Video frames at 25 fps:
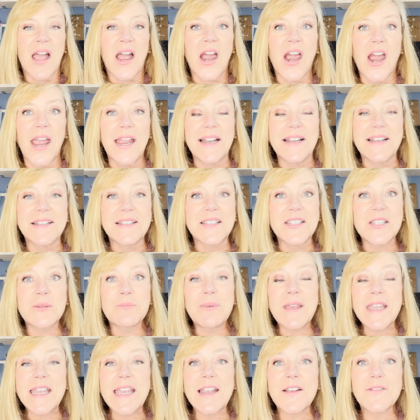All right,
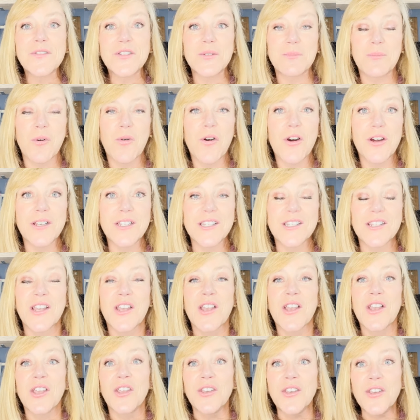speaking of sports,
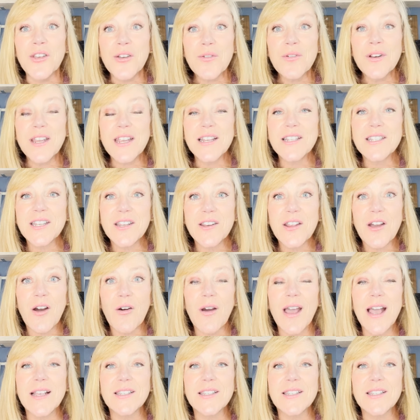you need to know